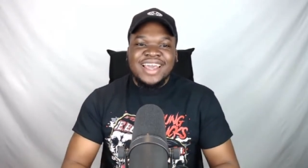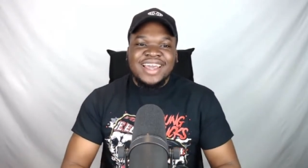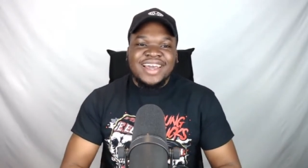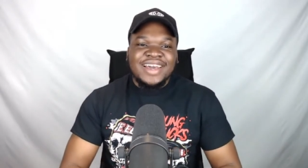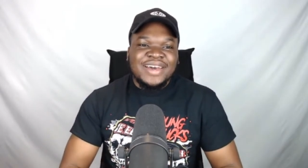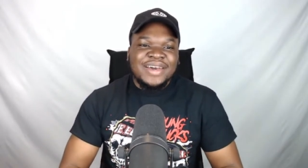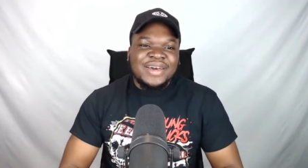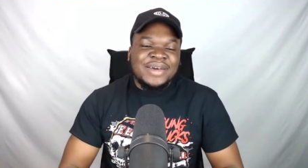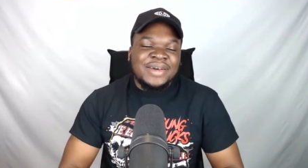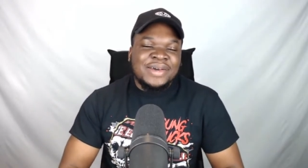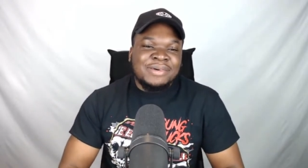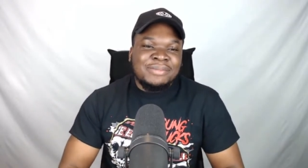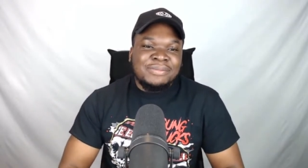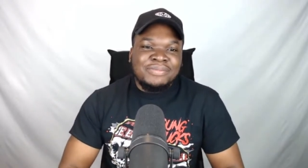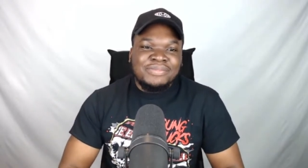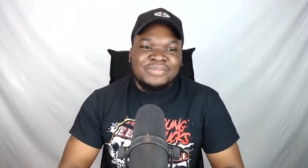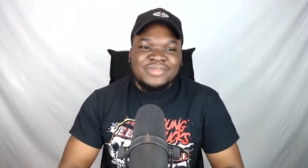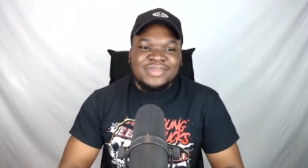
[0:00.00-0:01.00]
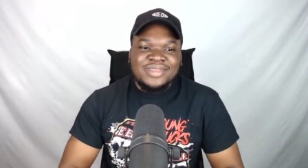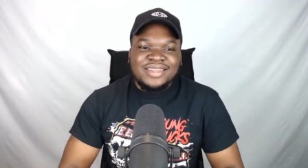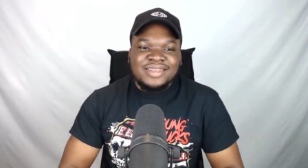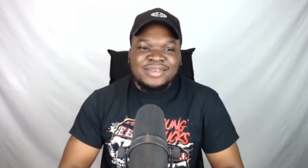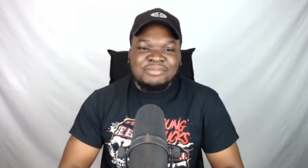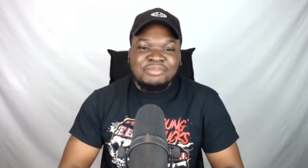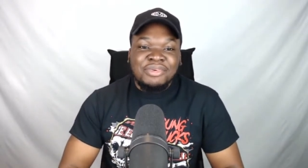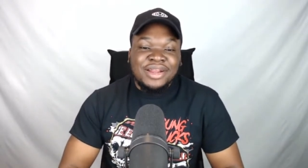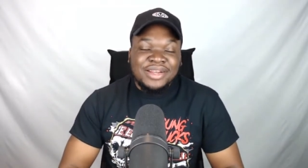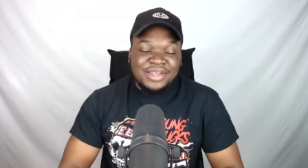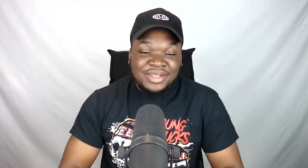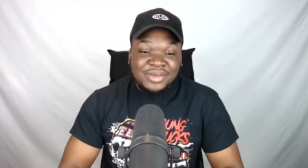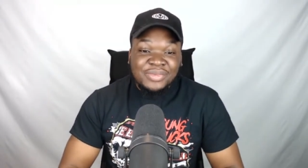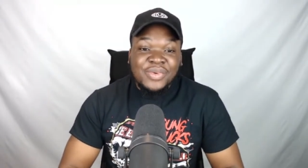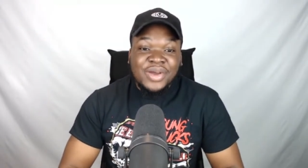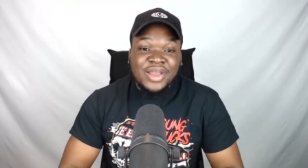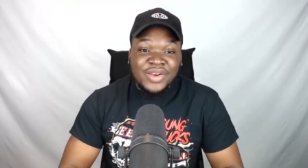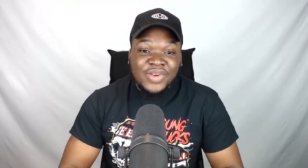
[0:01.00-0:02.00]
Brandi
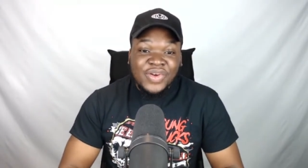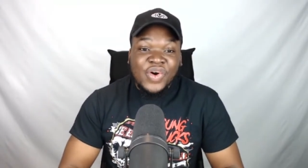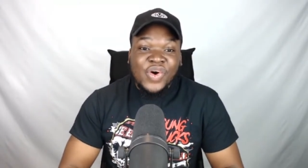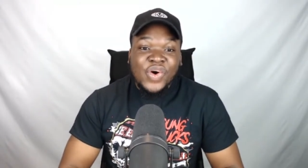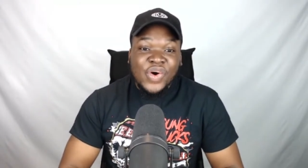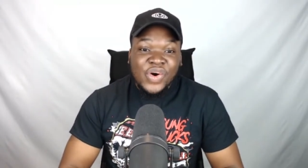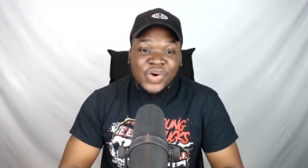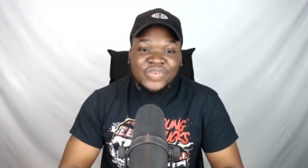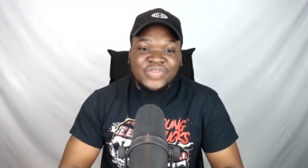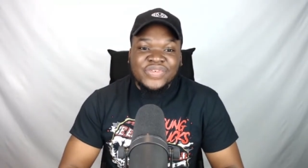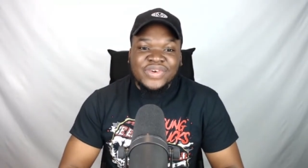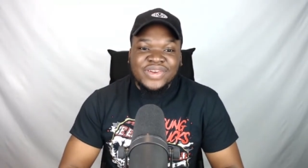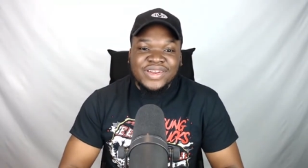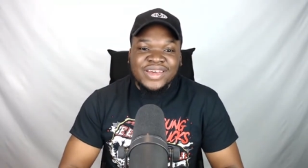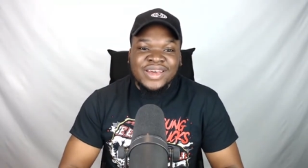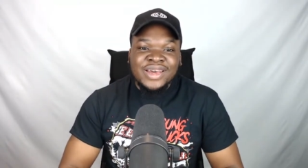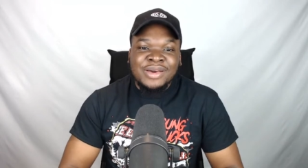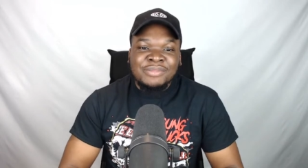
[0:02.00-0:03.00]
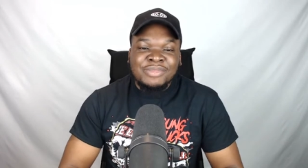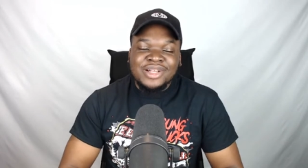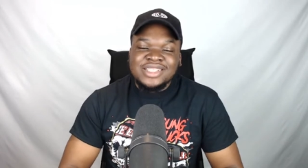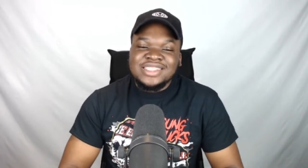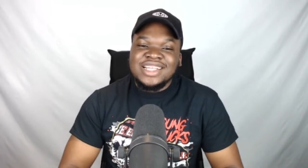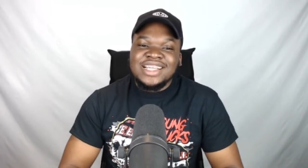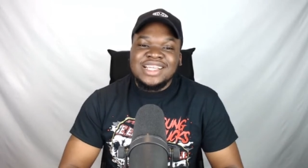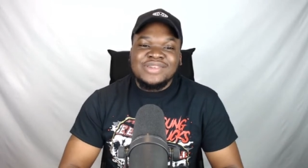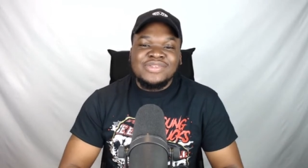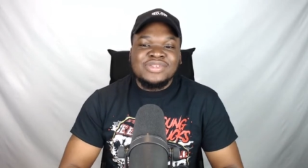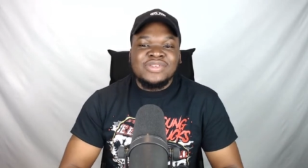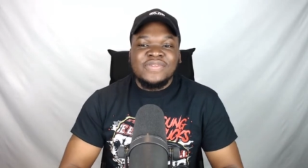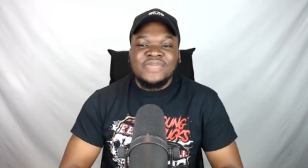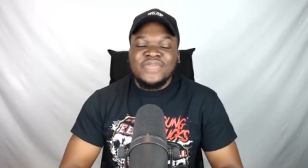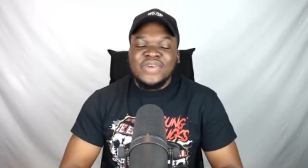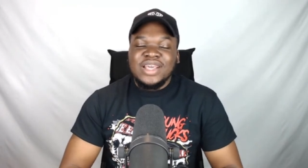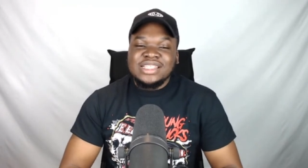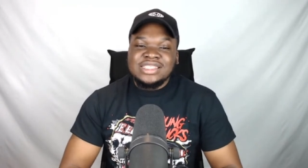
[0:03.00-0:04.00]
went off on her. But Jade wasn't
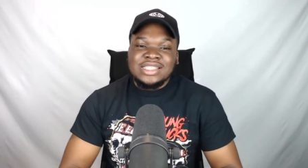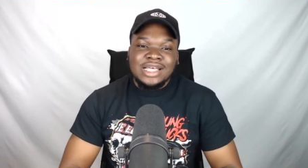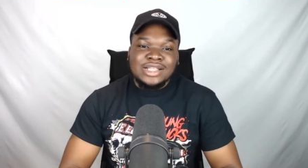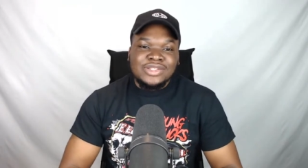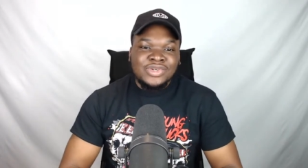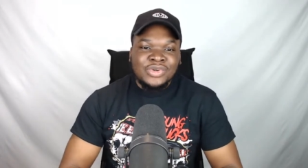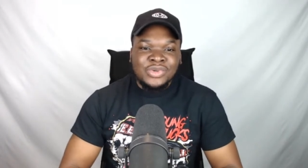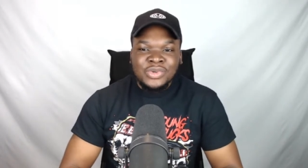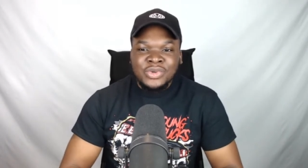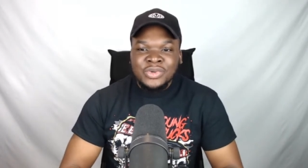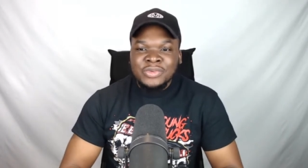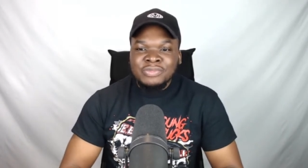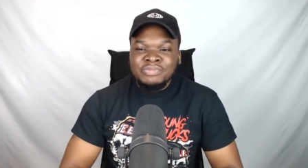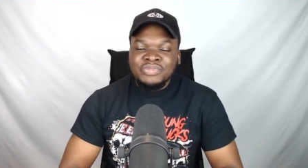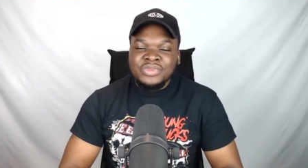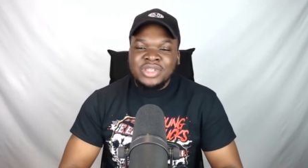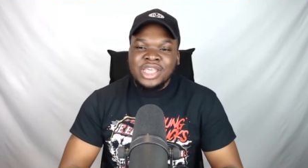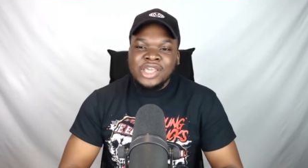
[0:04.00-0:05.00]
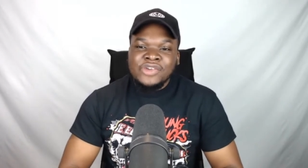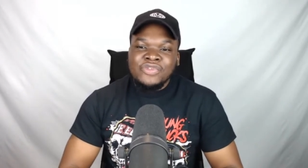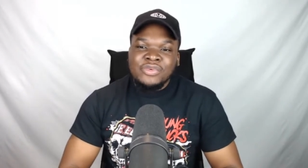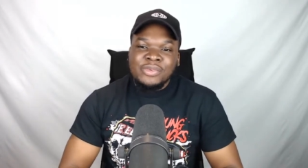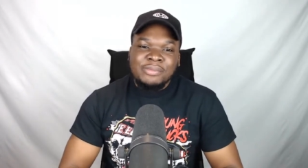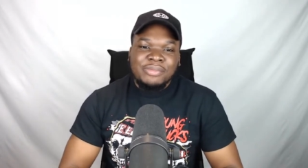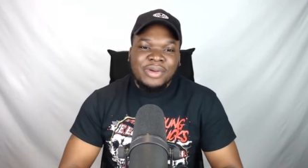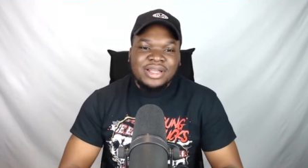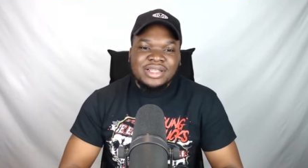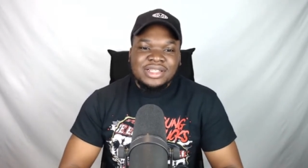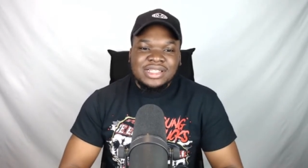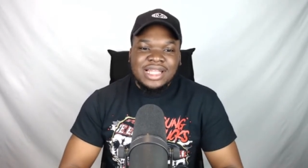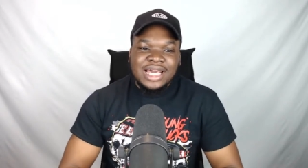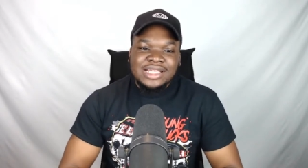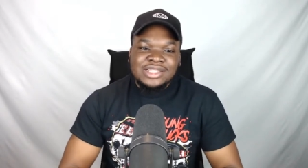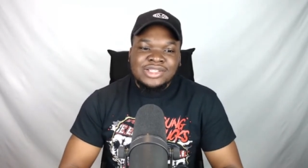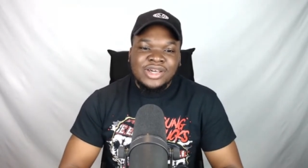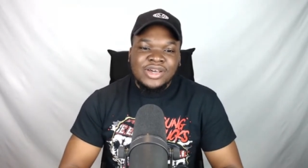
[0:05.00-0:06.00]
fazed at all. Even when Brandy
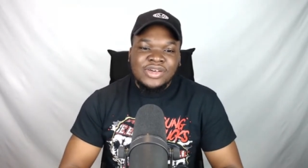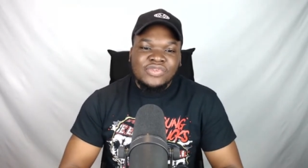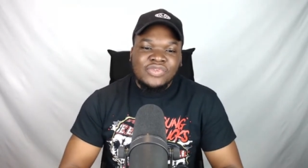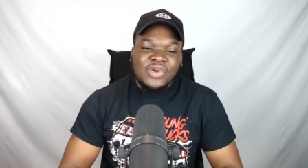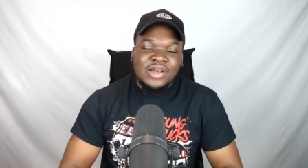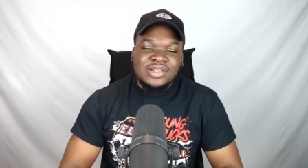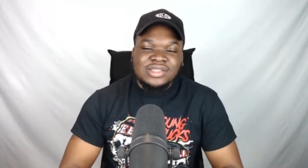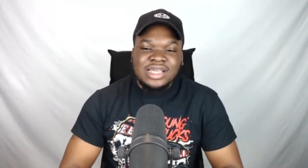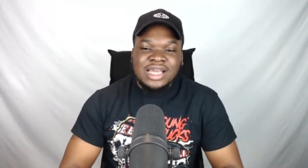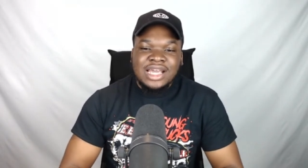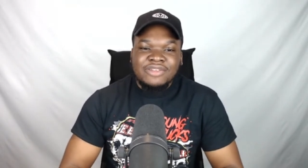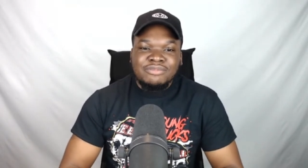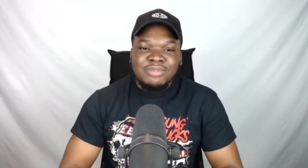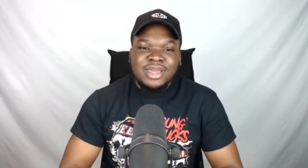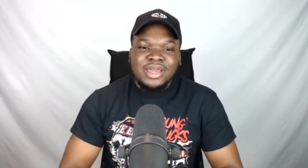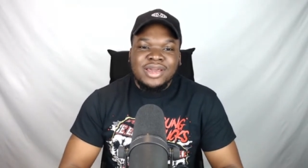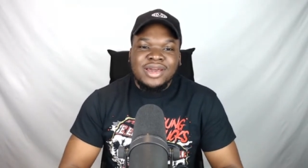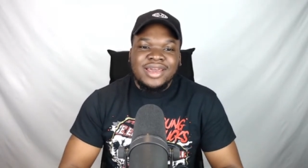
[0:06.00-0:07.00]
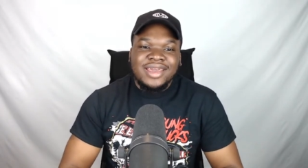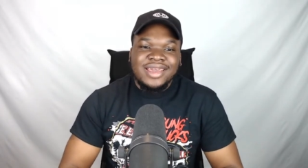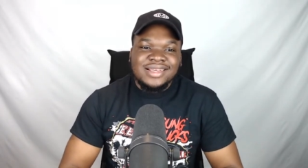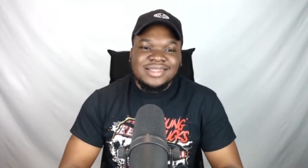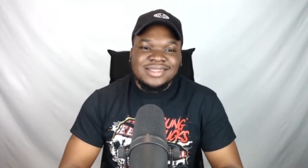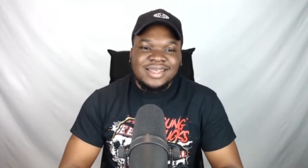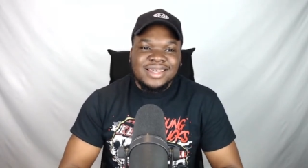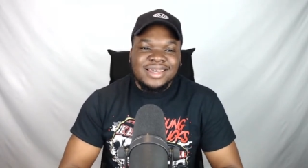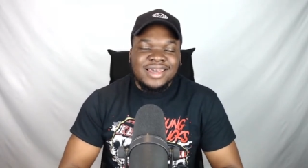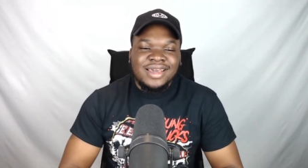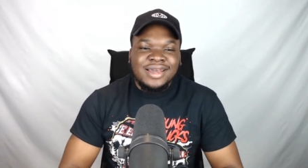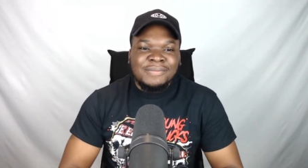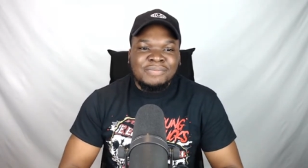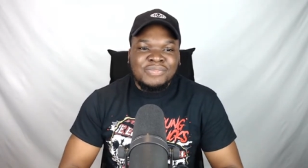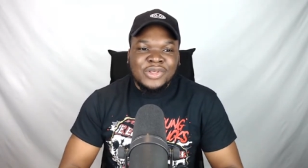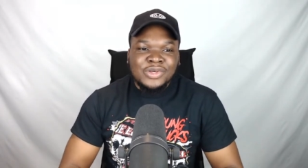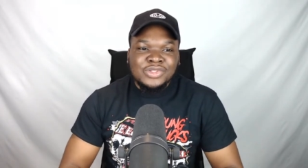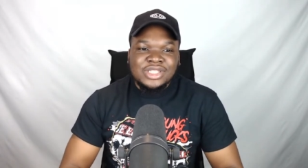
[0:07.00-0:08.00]
like turned around to kind of make her exit,
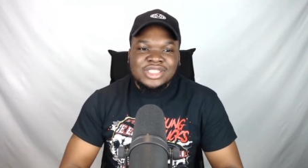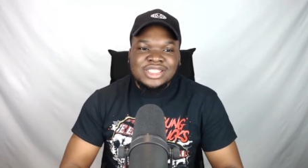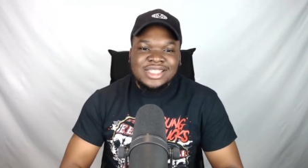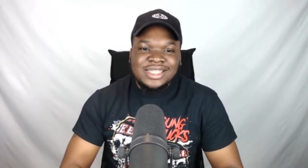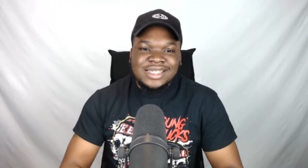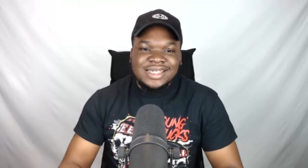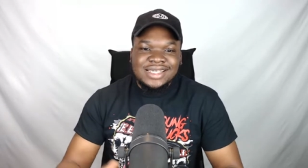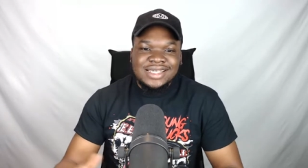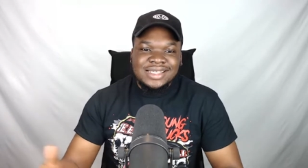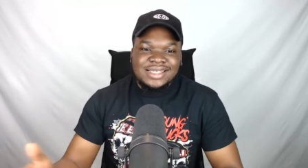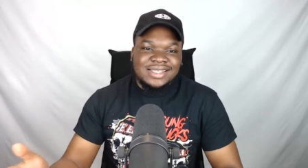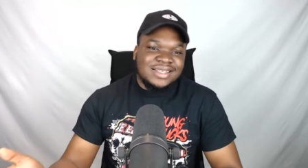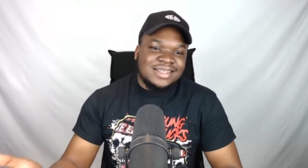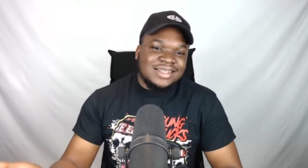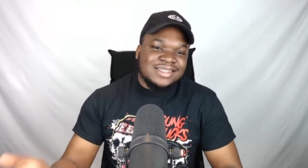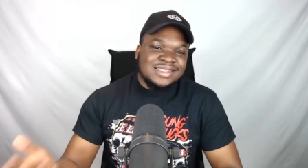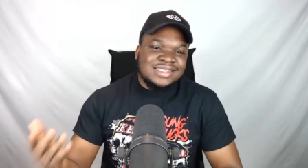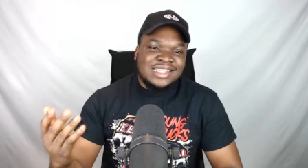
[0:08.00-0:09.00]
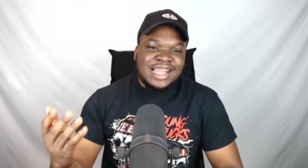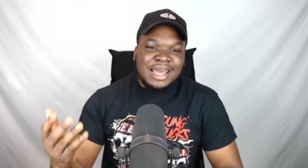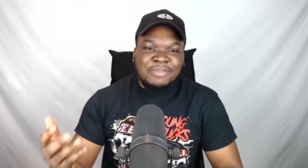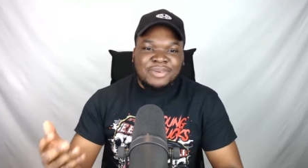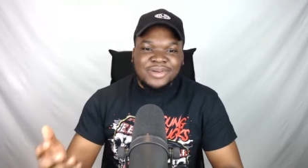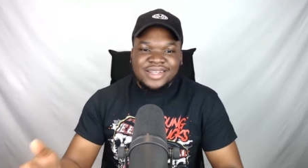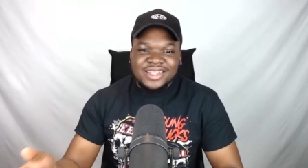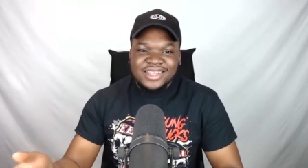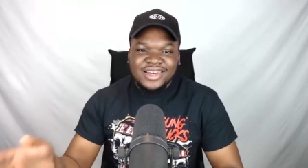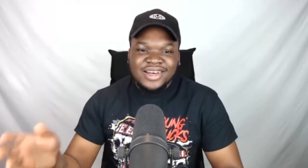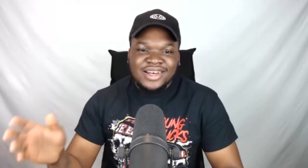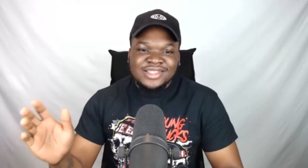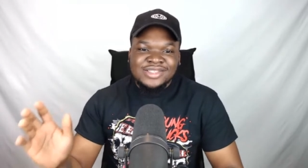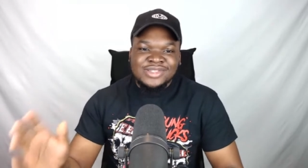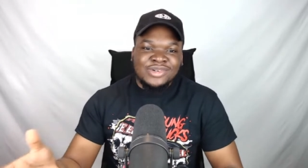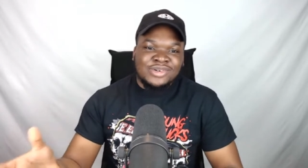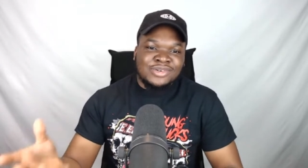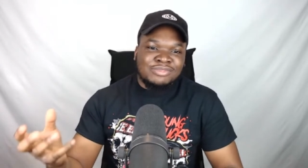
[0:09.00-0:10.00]
there was a cheeky slap on the
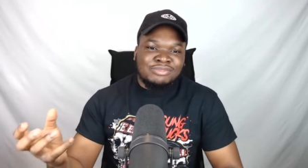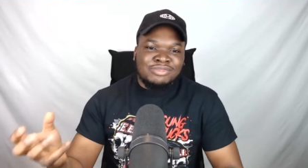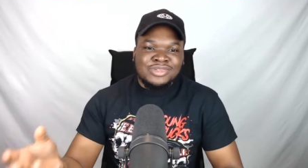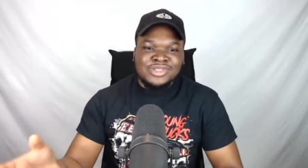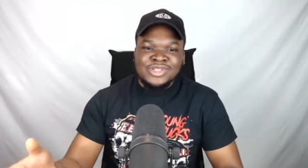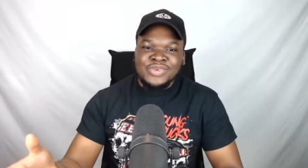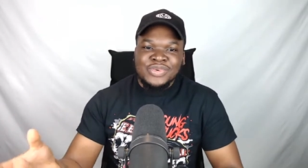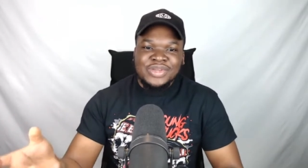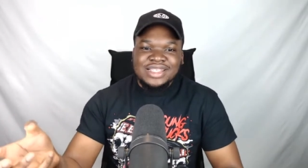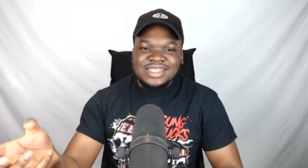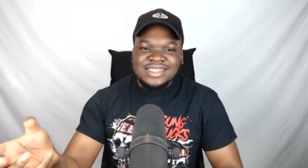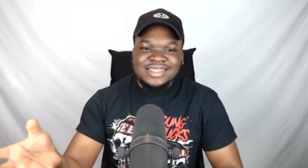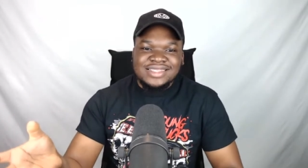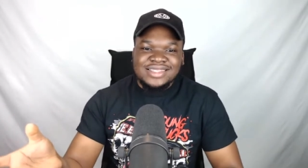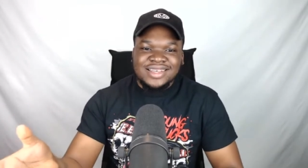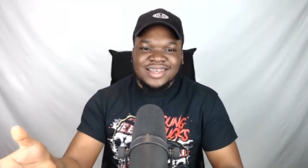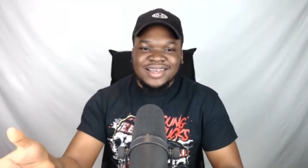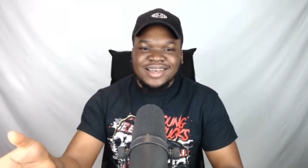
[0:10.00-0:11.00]
ass or squeezed